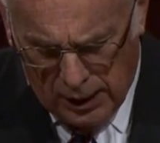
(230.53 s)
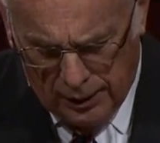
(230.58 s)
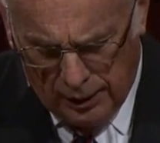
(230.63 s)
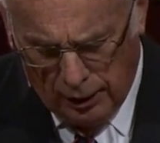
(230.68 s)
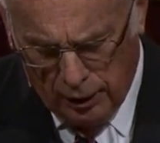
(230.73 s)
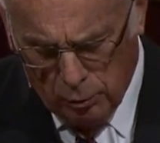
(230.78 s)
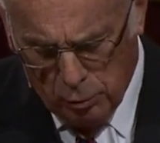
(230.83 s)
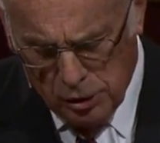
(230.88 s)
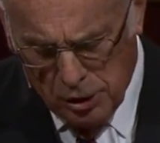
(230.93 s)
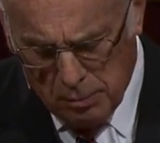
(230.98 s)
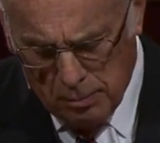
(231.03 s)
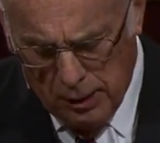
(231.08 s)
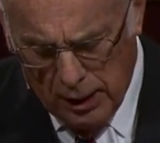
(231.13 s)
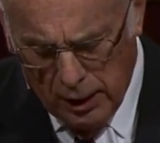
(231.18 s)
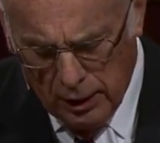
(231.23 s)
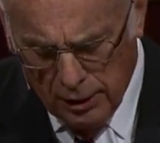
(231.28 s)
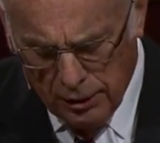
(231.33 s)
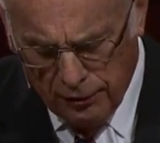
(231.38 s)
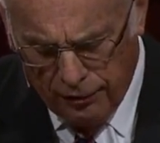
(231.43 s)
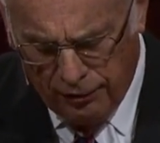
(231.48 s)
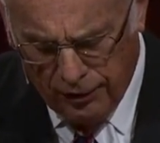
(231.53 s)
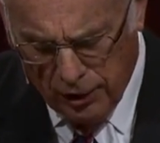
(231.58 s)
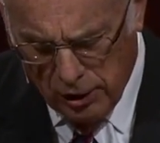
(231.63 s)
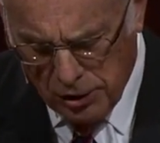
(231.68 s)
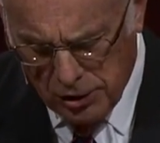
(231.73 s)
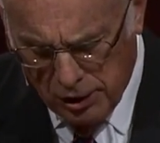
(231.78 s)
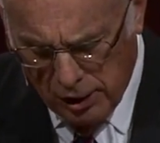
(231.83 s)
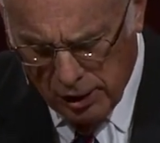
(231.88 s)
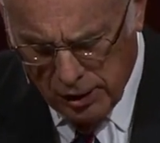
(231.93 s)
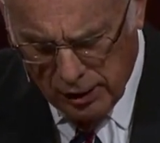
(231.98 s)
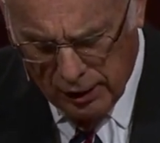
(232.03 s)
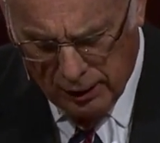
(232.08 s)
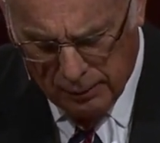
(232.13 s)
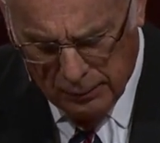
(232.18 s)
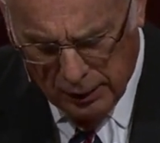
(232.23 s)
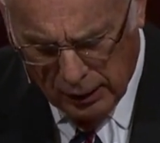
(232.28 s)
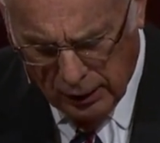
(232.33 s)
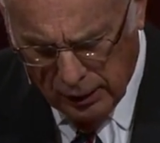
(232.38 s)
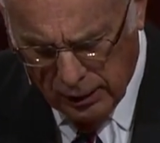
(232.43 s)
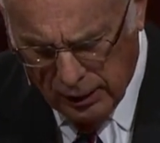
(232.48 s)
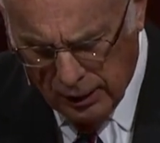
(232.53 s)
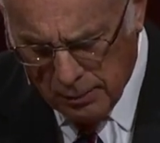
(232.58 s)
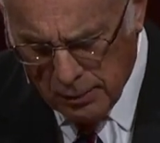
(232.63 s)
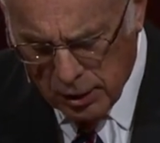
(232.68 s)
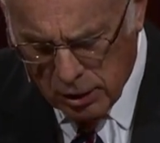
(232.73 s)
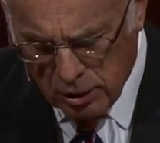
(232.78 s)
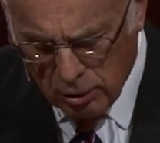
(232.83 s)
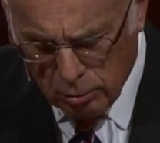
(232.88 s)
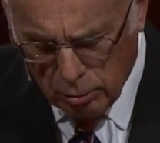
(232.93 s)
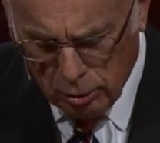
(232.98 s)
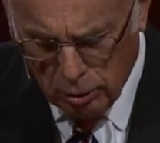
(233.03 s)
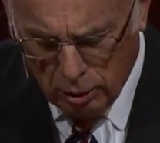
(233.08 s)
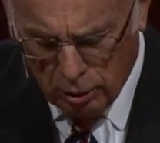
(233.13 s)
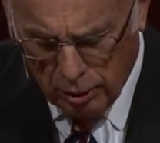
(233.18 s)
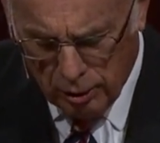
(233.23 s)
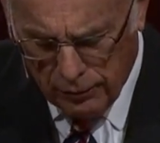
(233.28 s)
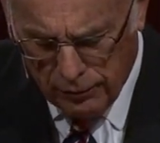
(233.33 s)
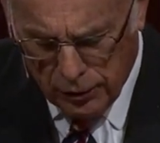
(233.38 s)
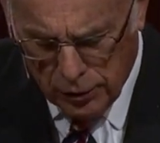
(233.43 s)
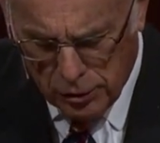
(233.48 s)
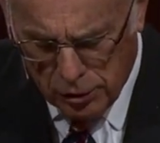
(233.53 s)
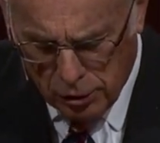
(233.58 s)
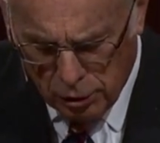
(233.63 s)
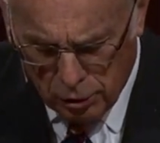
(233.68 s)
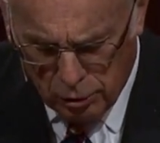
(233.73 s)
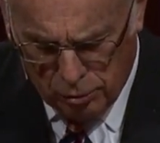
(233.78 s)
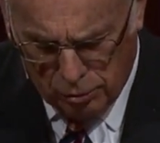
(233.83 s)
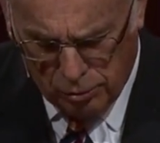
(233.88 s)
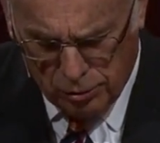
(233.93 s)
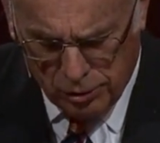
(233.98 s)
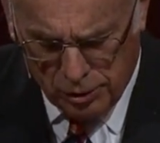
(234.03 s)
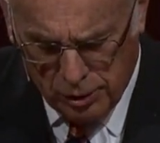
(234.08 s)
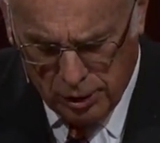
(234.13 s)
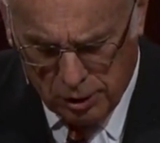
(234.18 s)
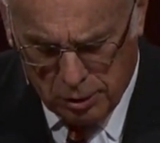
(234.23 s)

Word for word: Now there was a man of the Pharisees named Nicodemus, a ruler of the Jews.